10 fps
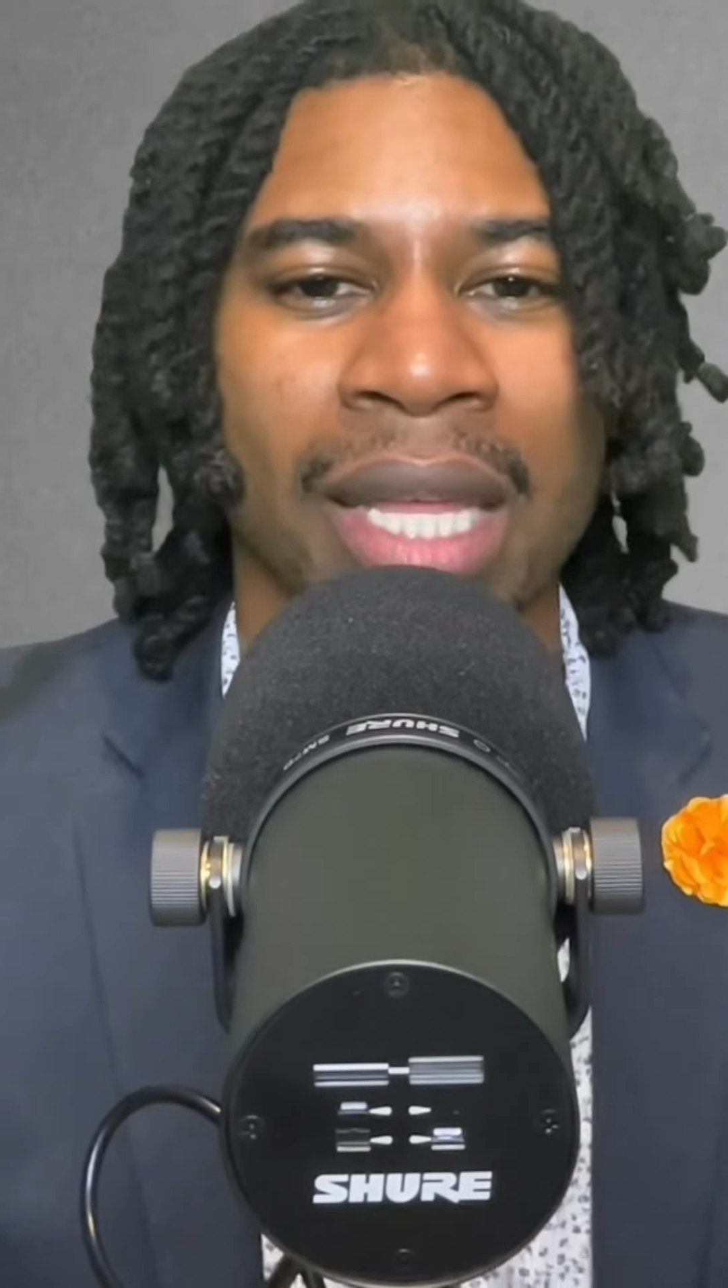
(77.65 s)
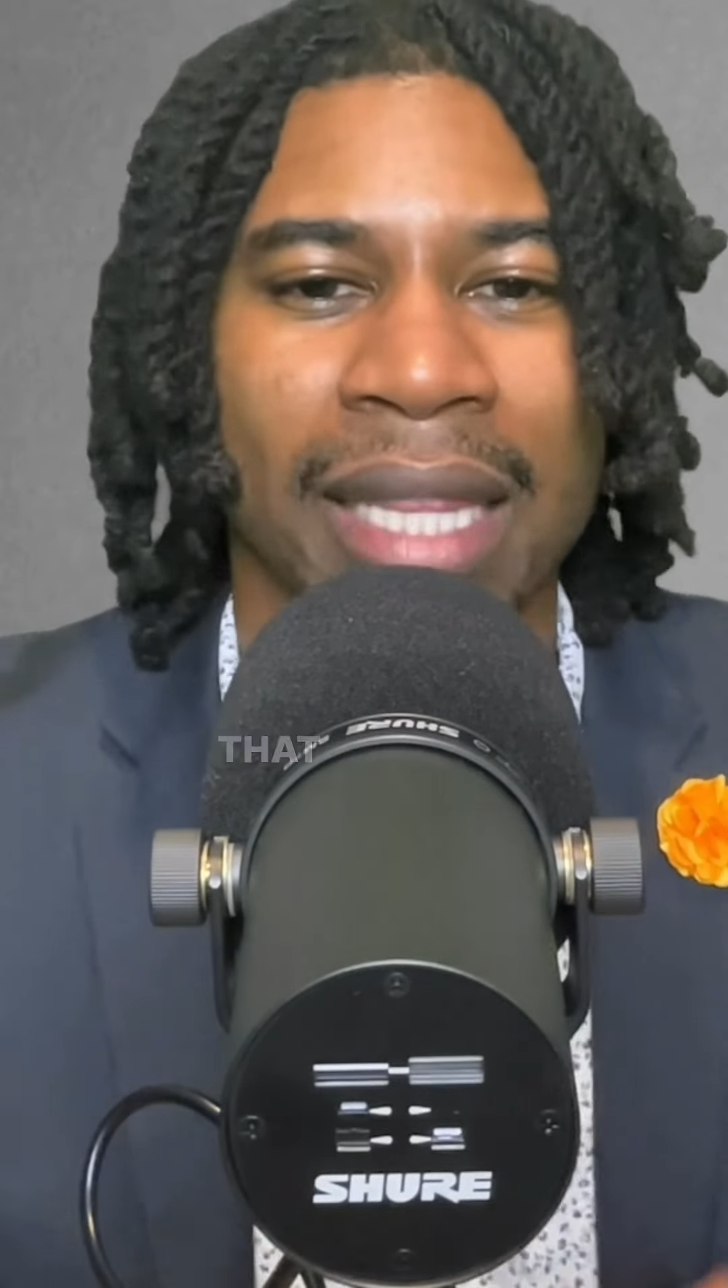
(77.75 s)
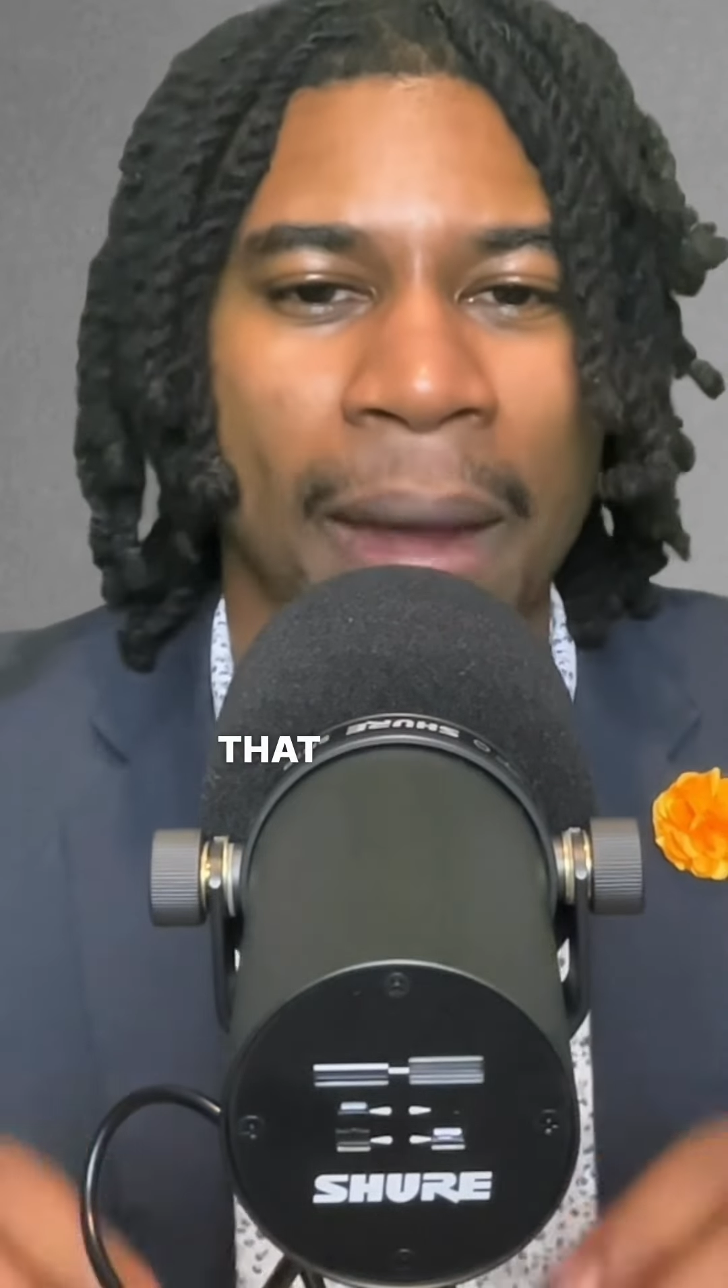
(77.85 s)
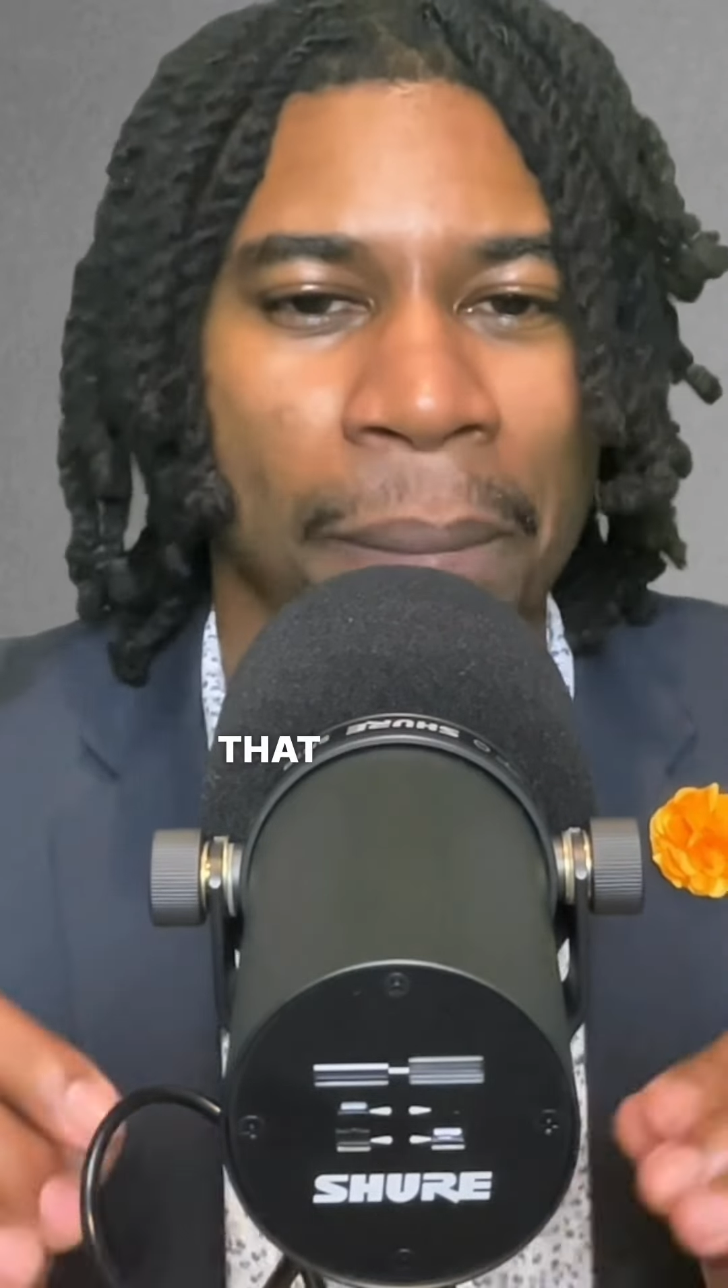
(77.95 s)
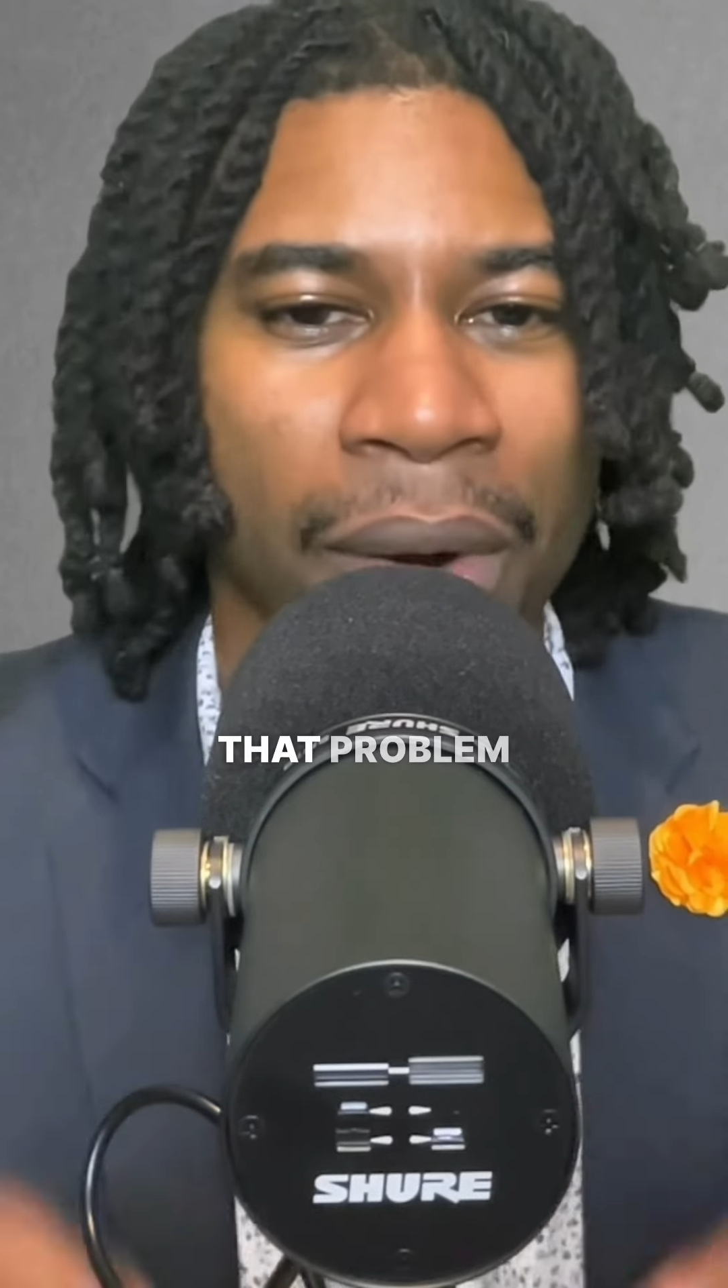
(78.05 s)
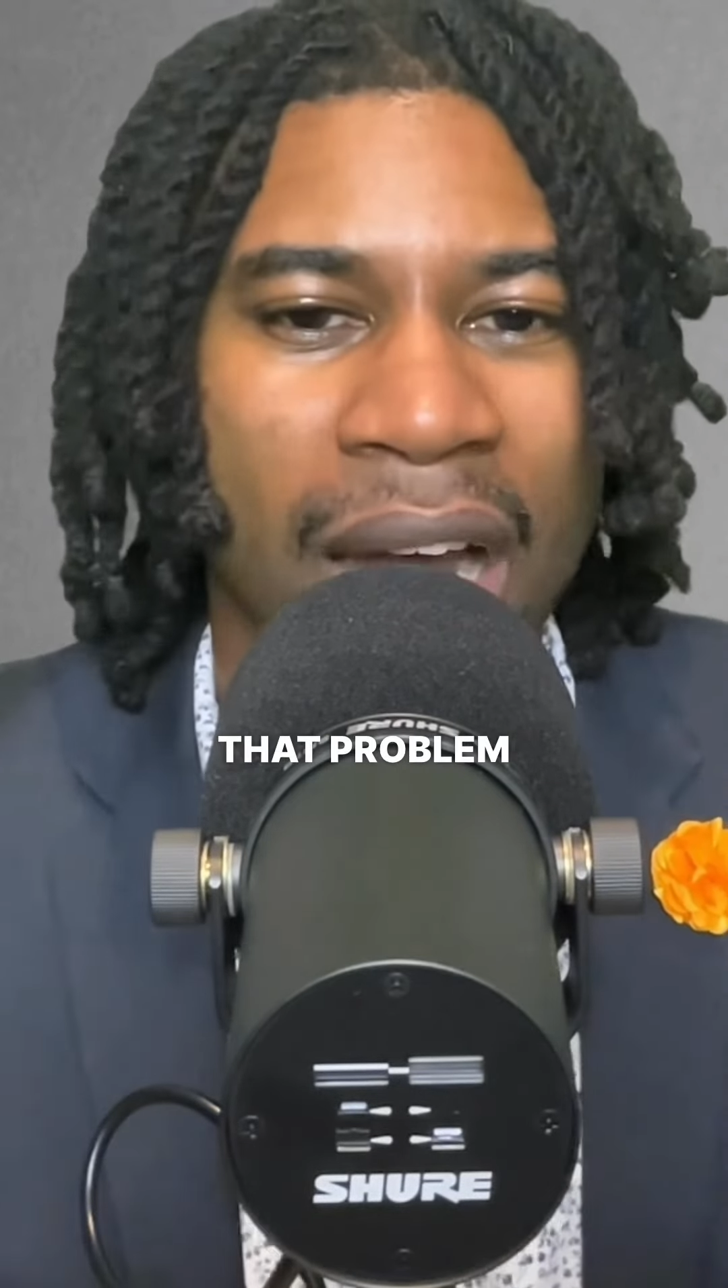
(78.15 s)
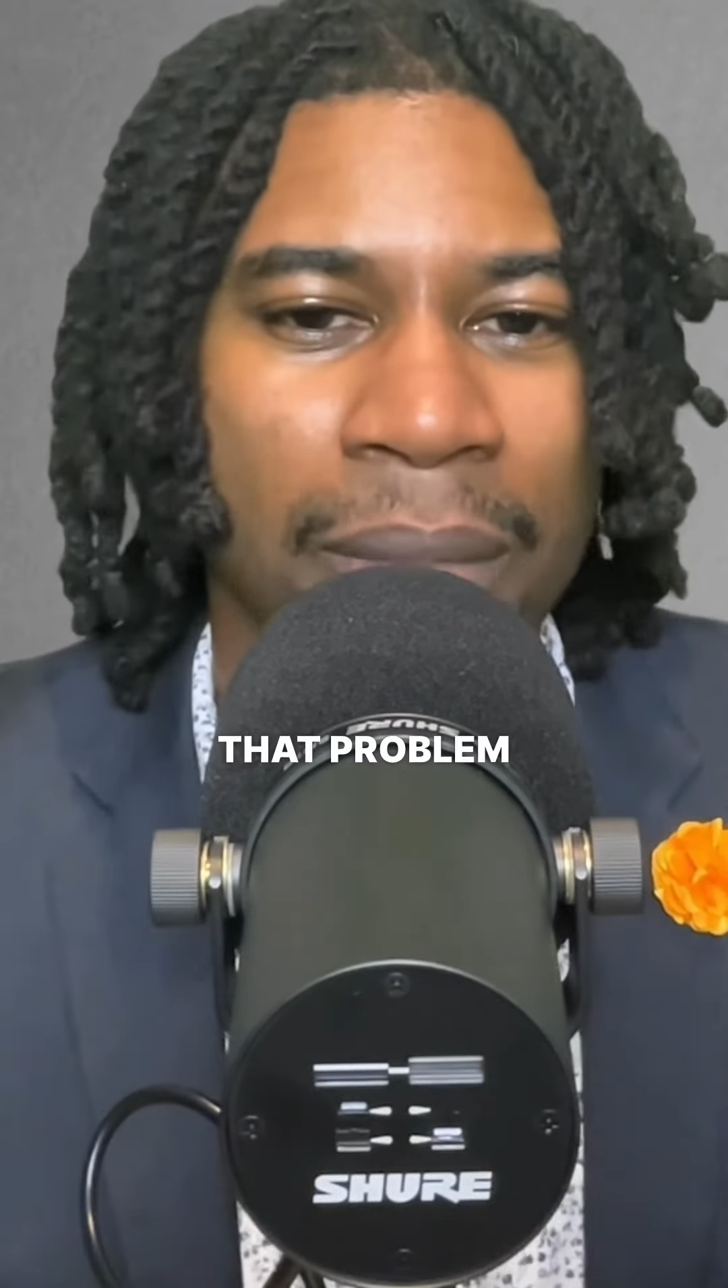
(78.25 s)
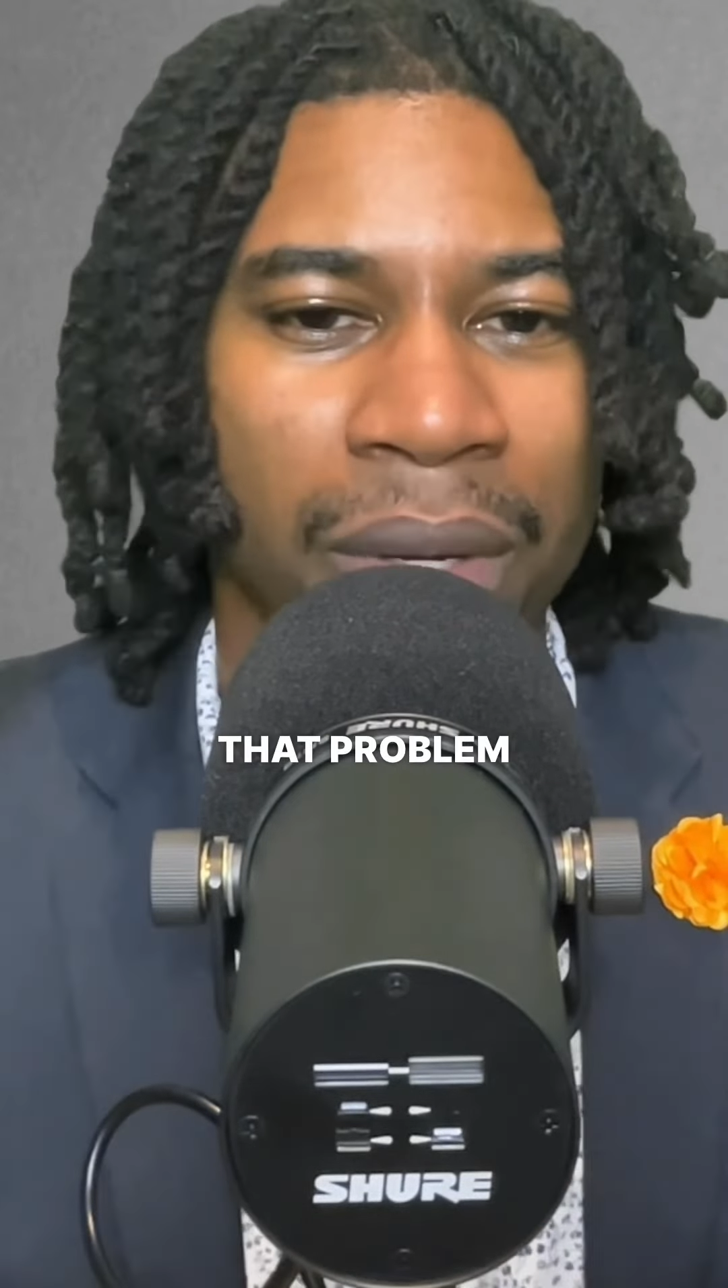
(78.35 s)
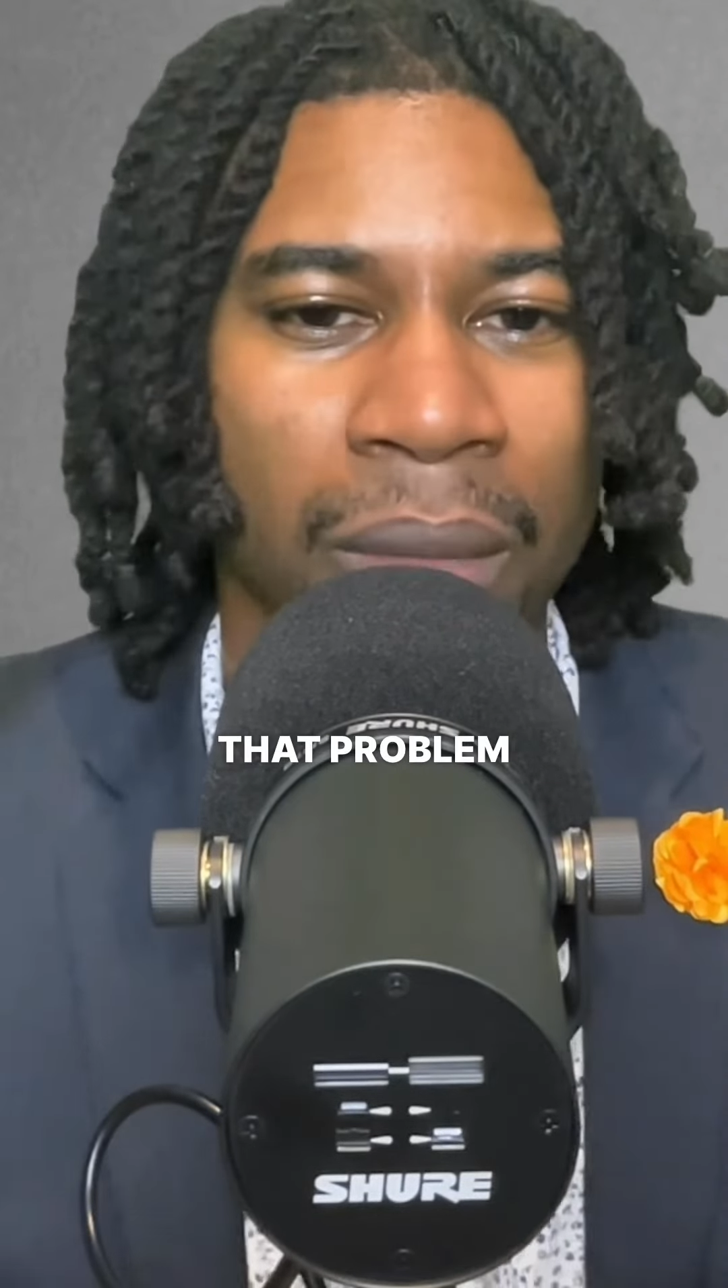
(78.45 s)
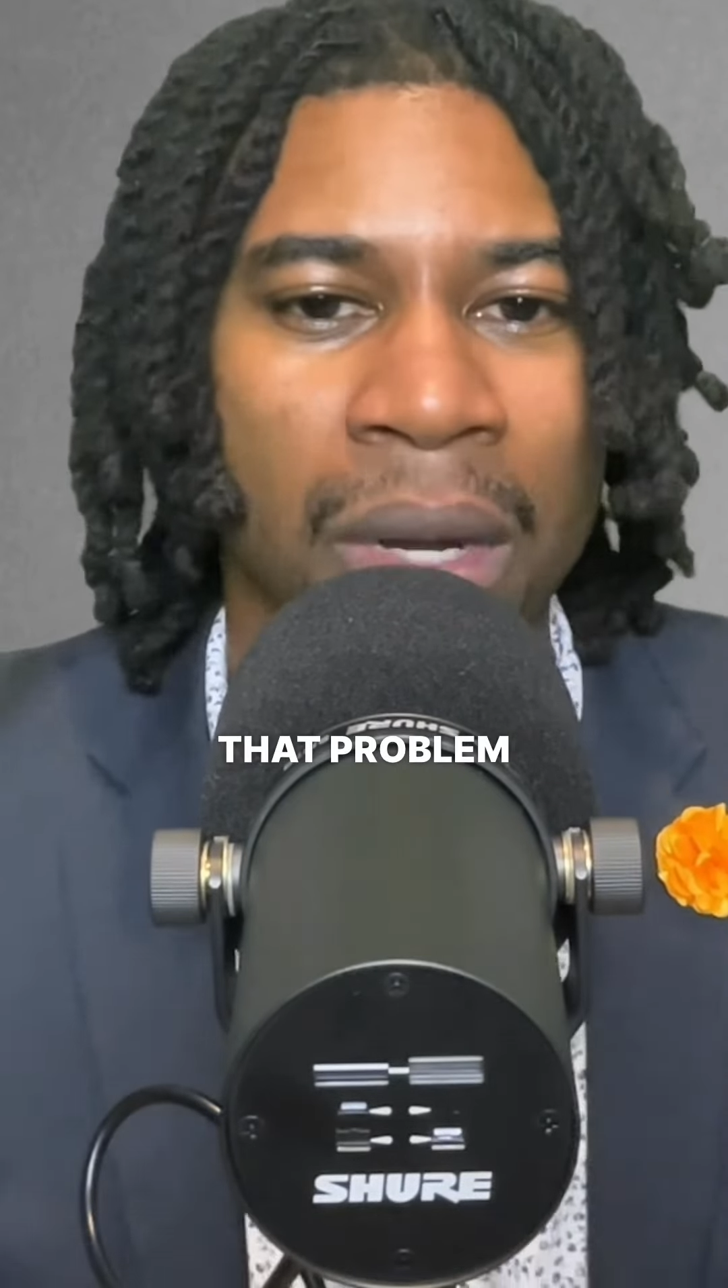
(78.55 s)
That
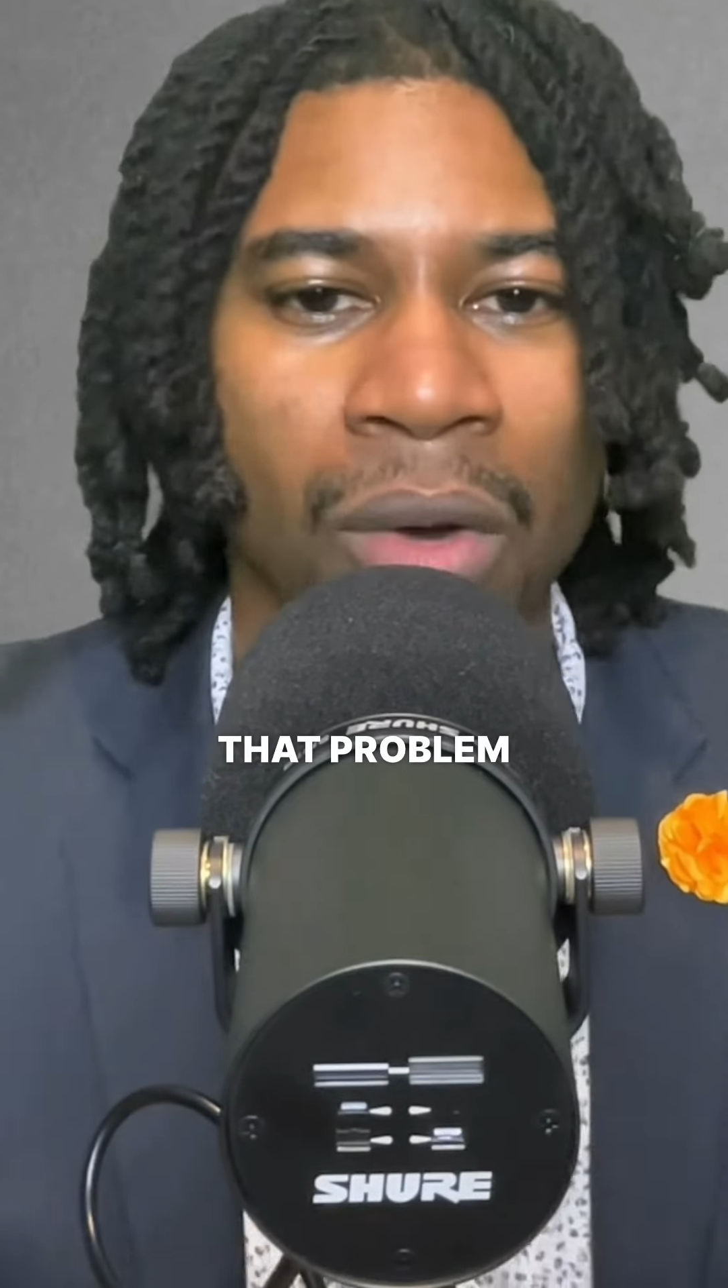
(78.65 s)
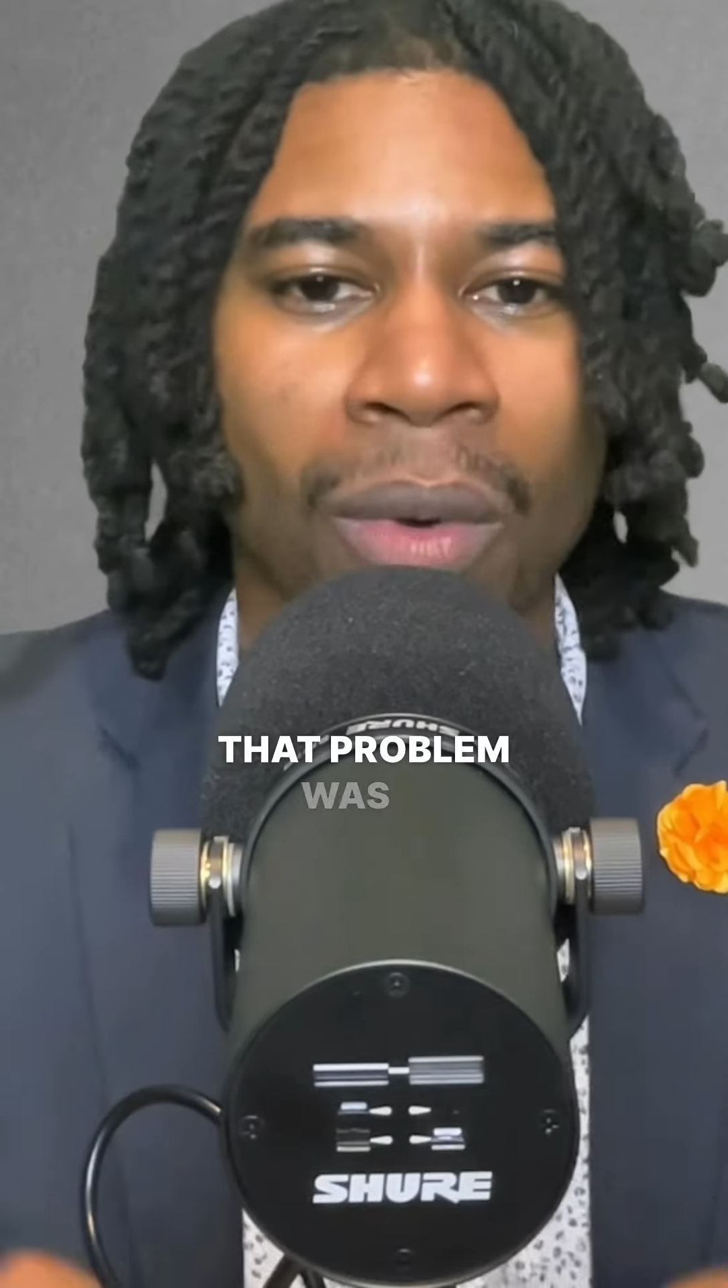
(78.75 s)
problem